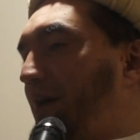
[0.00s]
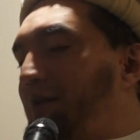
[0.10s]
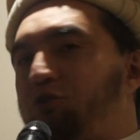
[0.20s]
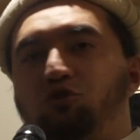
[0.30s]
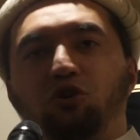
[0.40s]

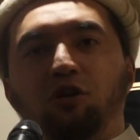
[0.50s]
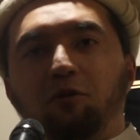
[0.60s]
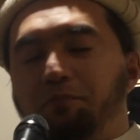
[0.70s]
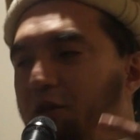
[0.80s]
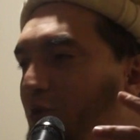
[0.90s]
And he's
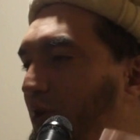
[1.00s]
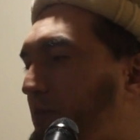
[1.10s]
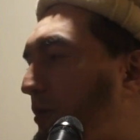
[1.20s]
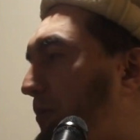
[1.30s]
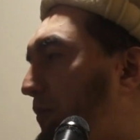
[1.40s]
turning blue
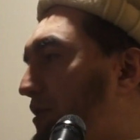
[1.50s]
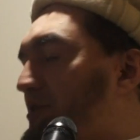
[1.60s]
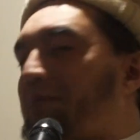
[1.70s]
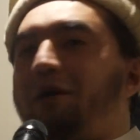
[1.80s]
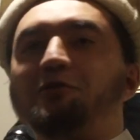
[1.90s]
and purple,
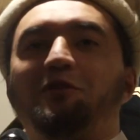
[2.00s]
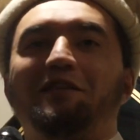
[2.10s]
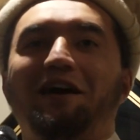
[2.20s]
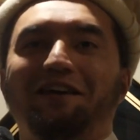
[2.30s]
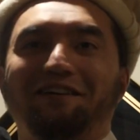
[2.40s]
he's about to
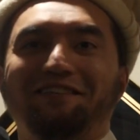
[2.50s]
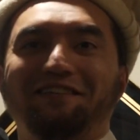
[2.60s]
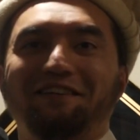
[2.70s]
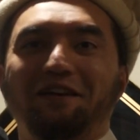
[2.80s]
die.